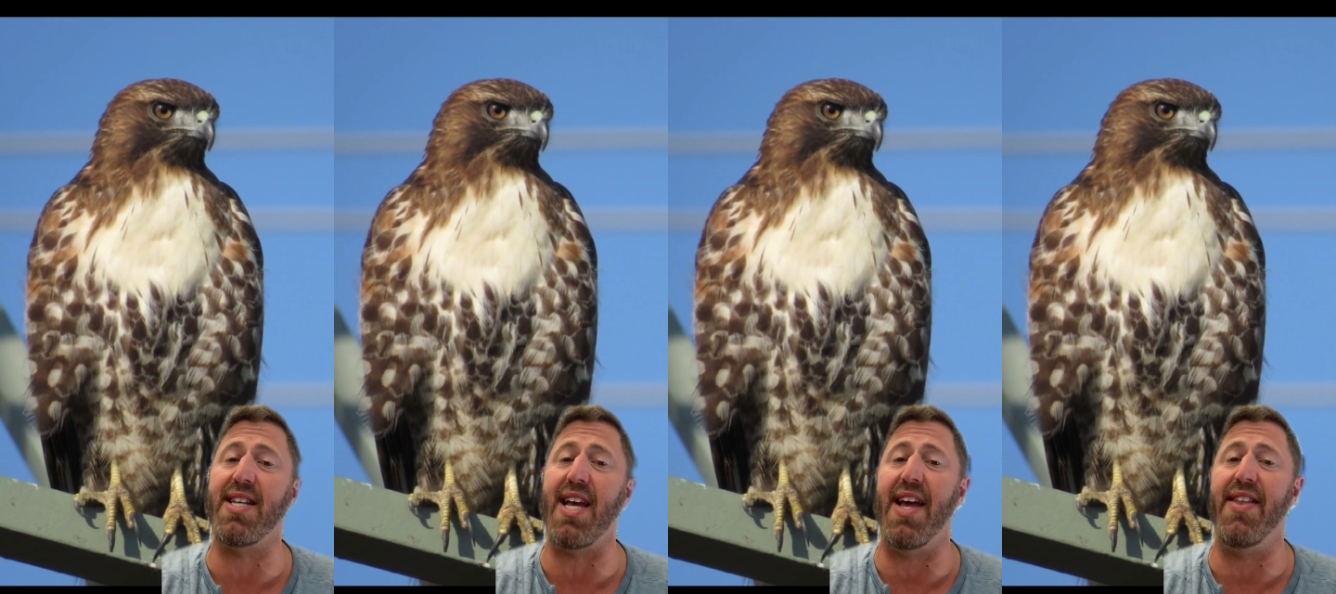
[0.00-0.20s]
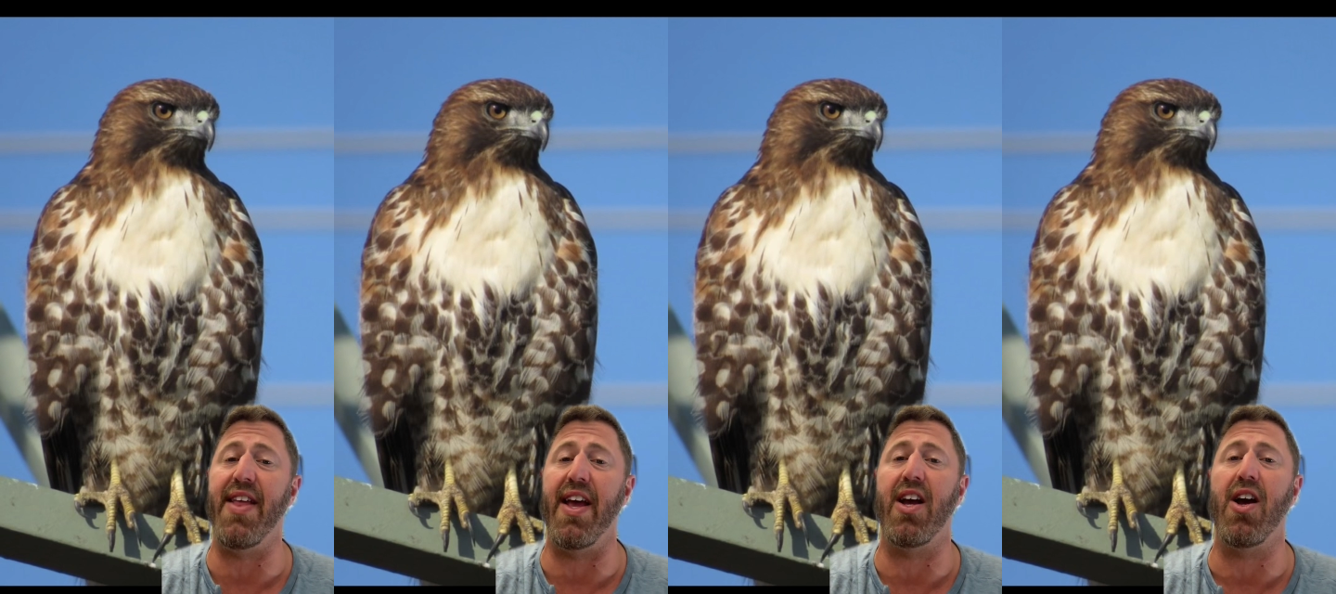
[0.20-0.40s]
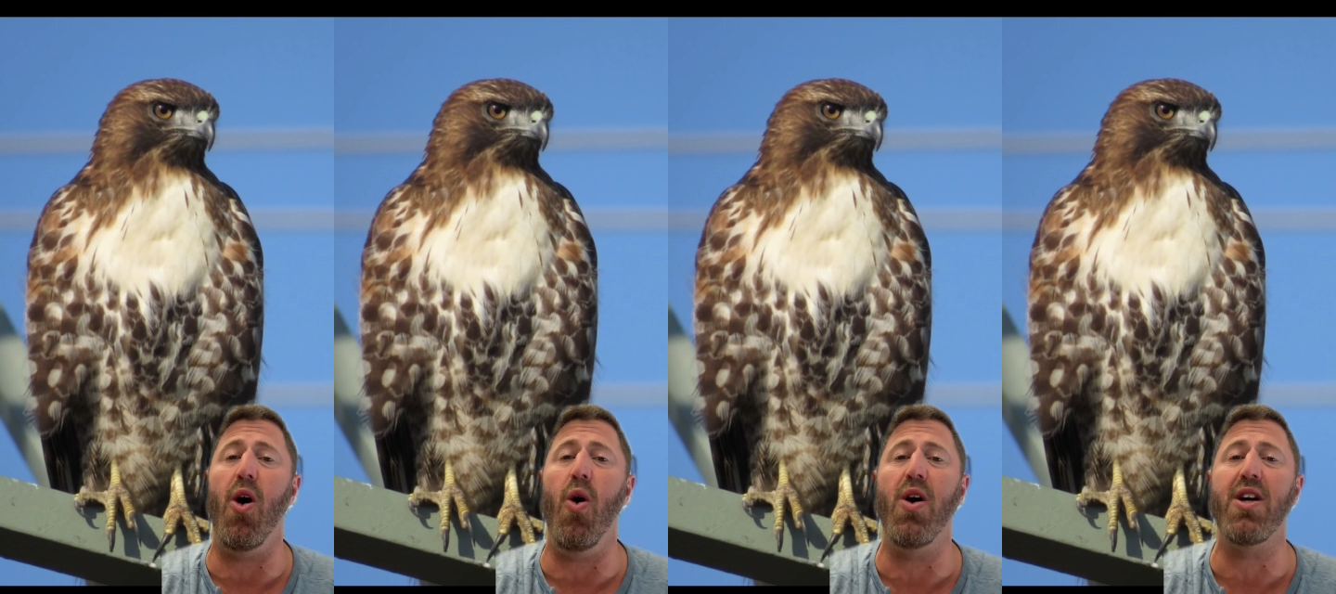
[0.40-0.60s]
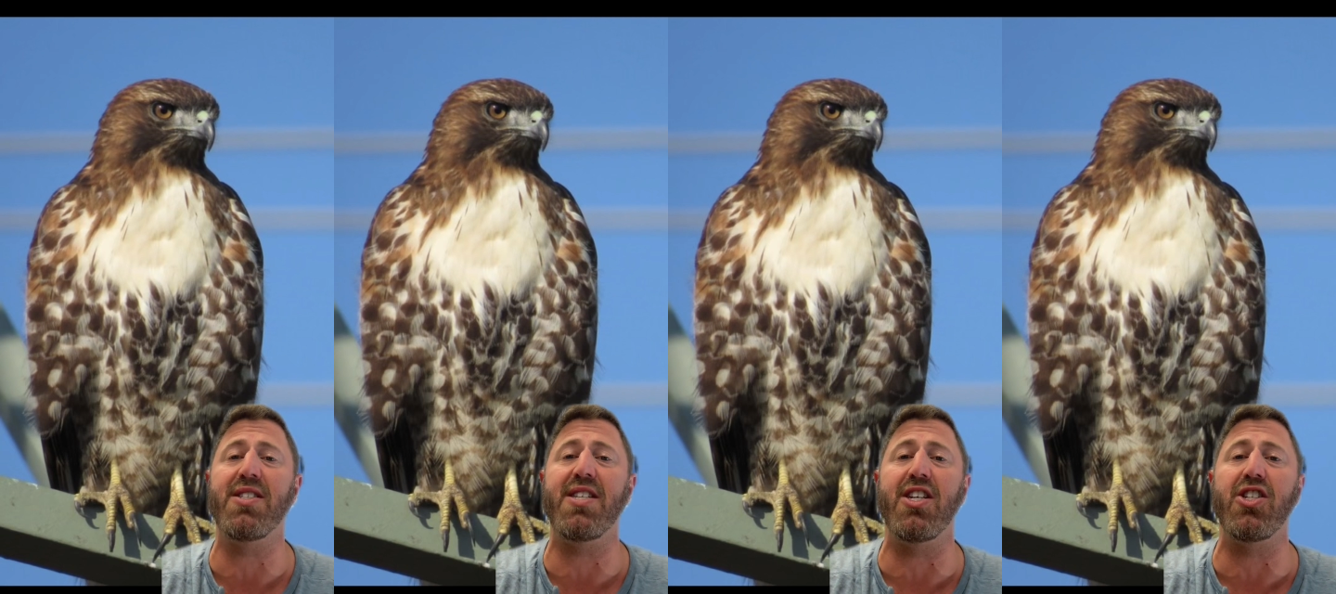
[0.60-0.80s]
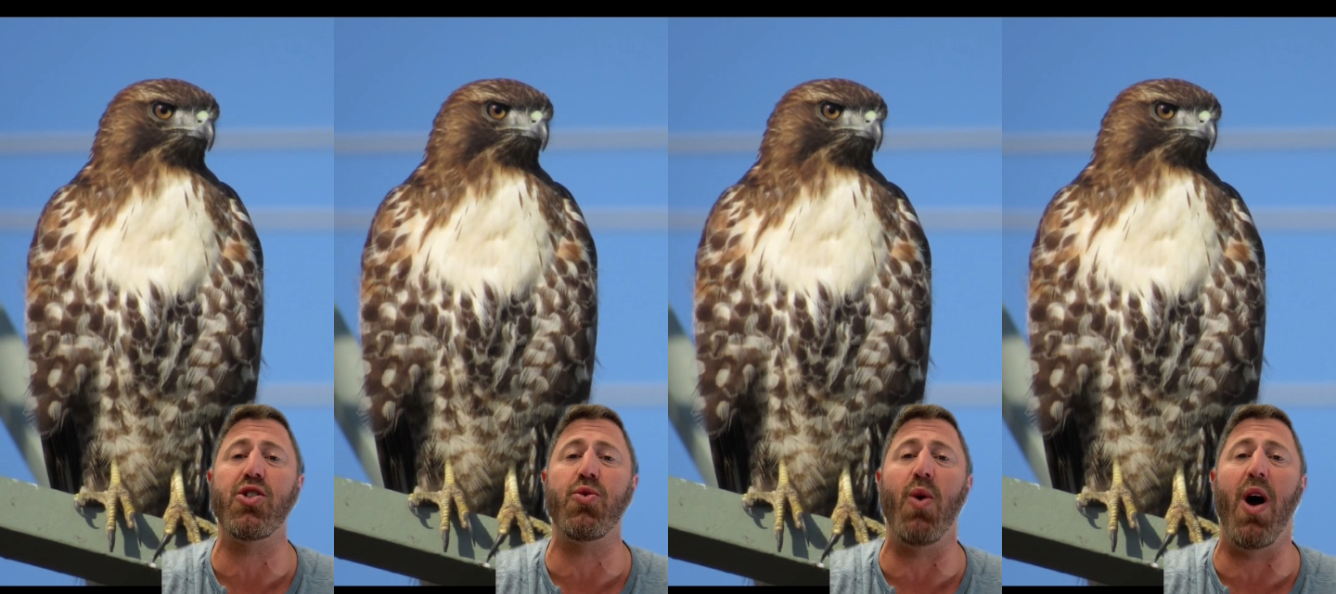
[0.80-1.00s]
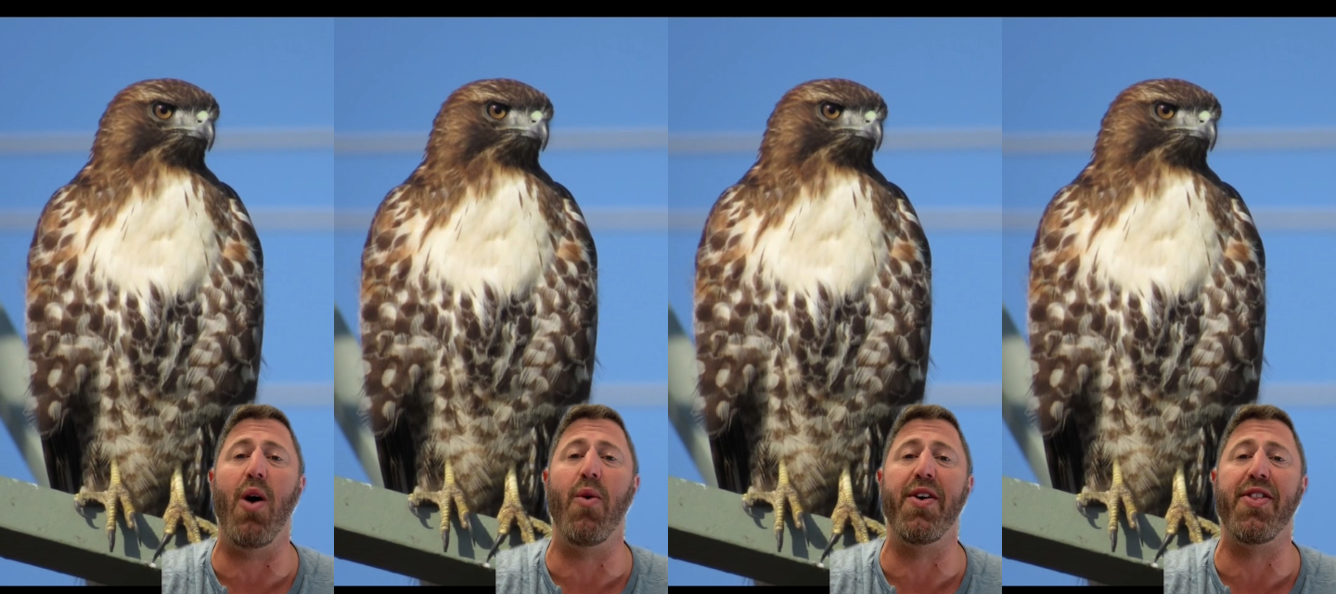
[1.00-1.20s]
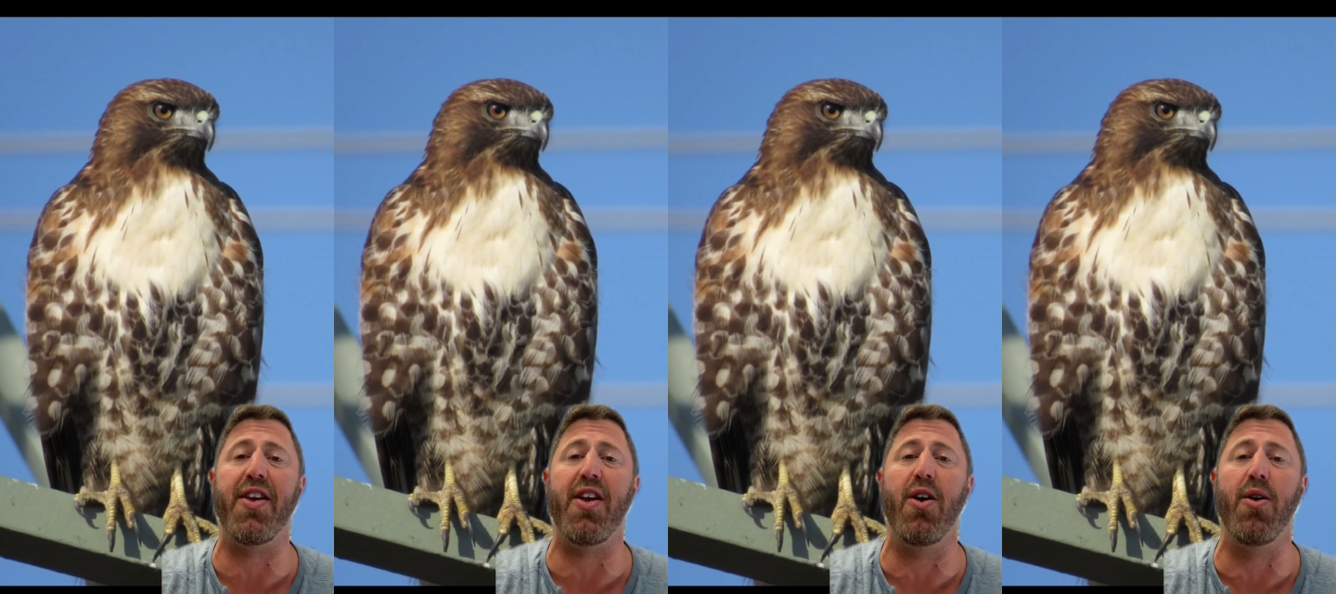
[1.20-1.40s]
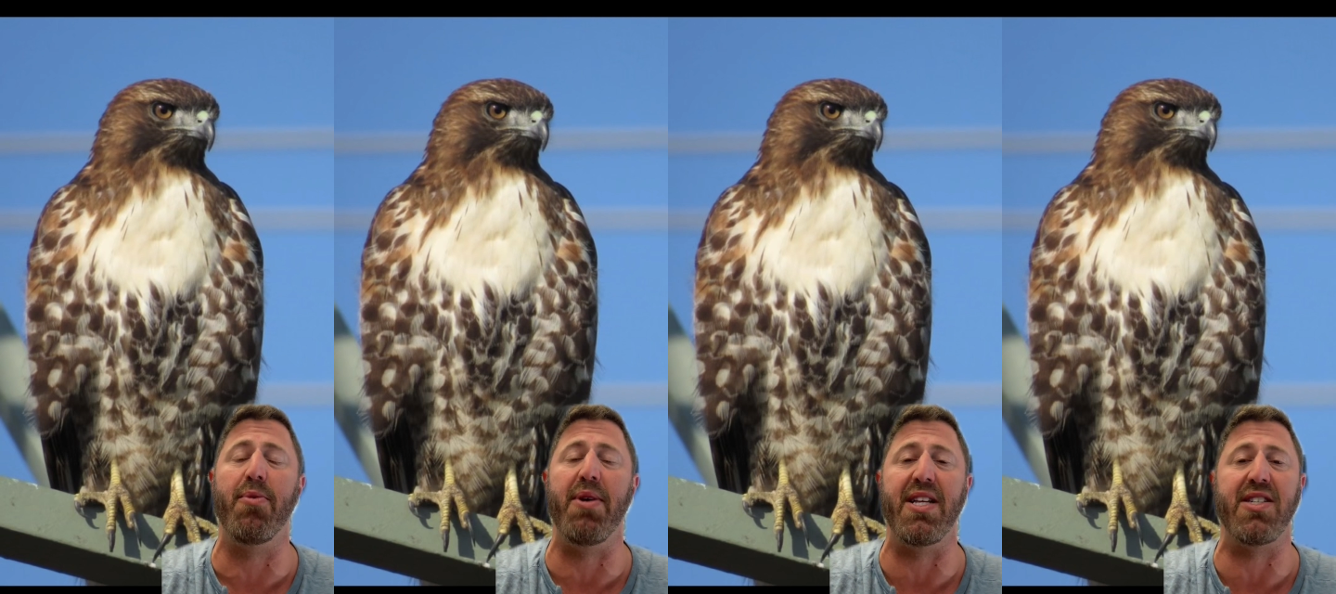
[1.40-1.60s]
and they coexist well with
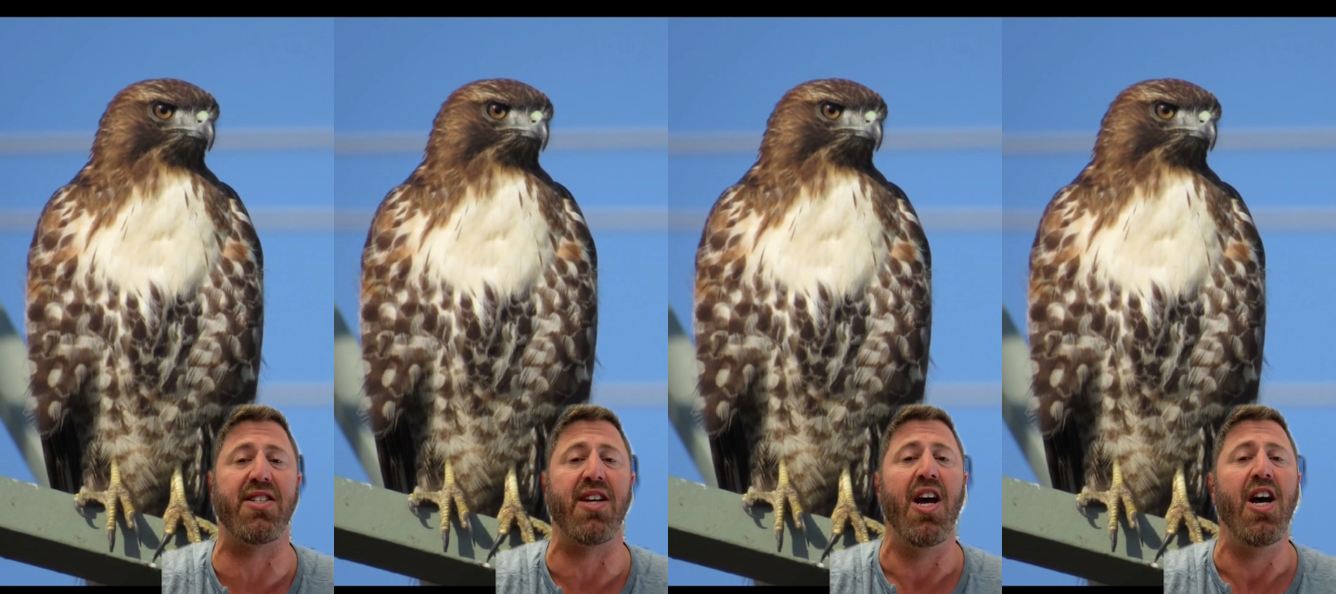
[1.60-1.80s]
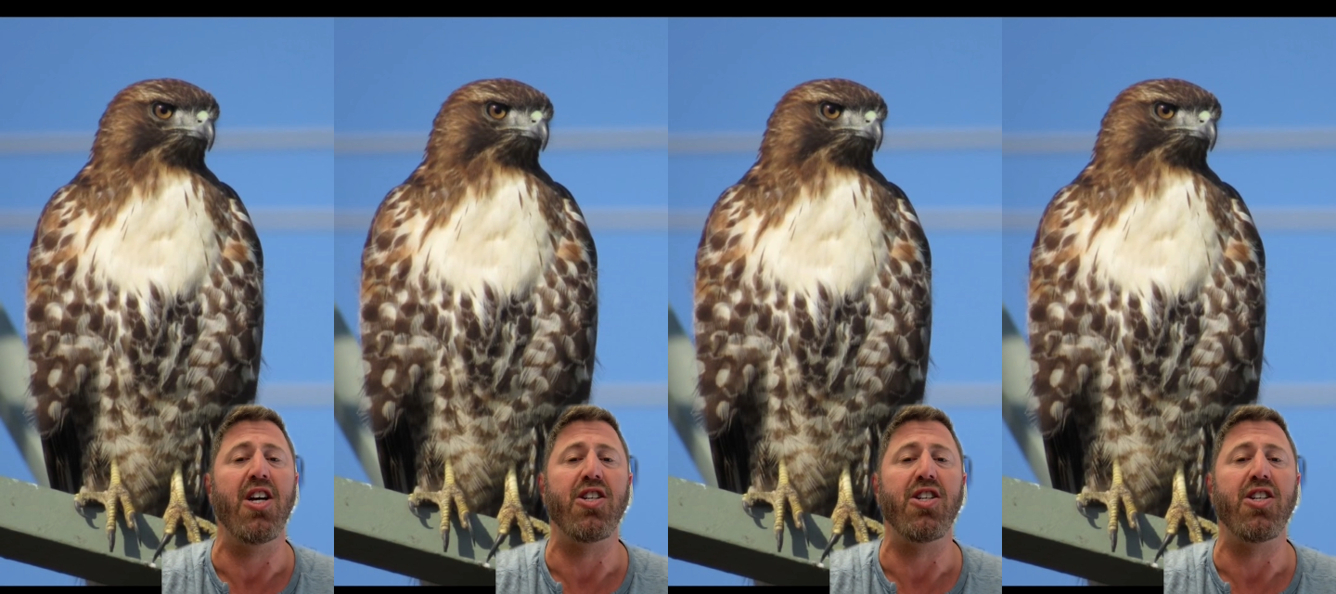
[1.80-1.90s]
humans,